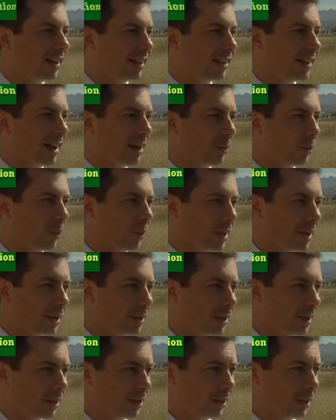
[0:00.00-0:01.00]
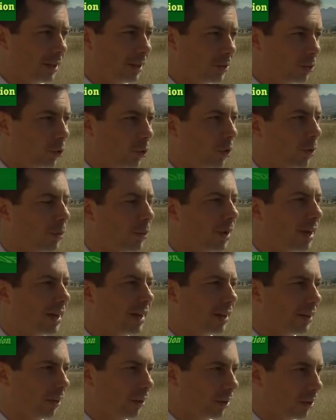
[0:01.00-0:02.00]
that we incorporate
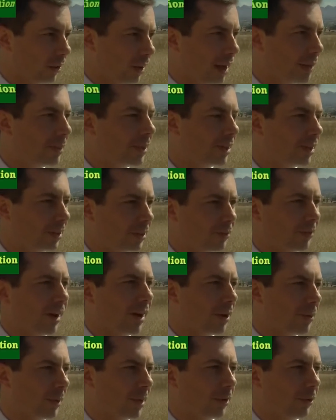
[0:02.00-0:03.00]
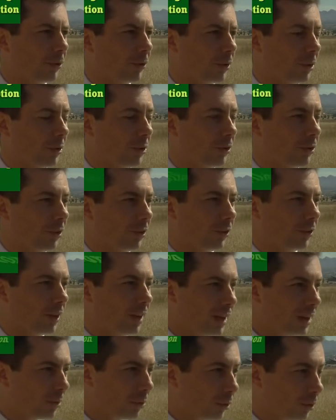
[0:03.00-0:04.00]
in our climate and environmental solutions
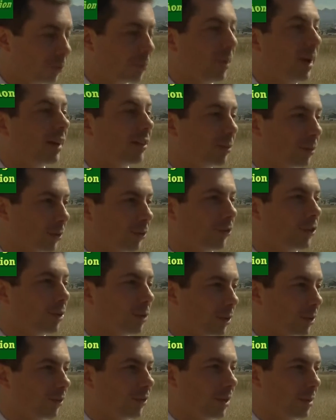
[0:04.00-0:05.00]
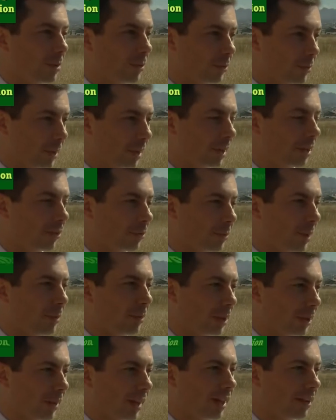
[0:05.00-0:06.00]
responsible stewardship of America's
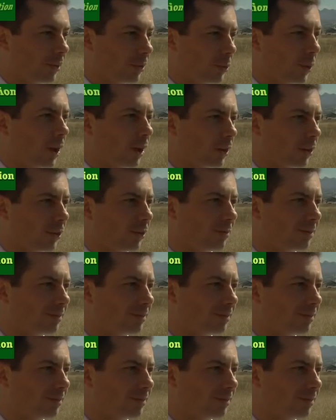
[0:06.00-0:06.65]
public lands and waters.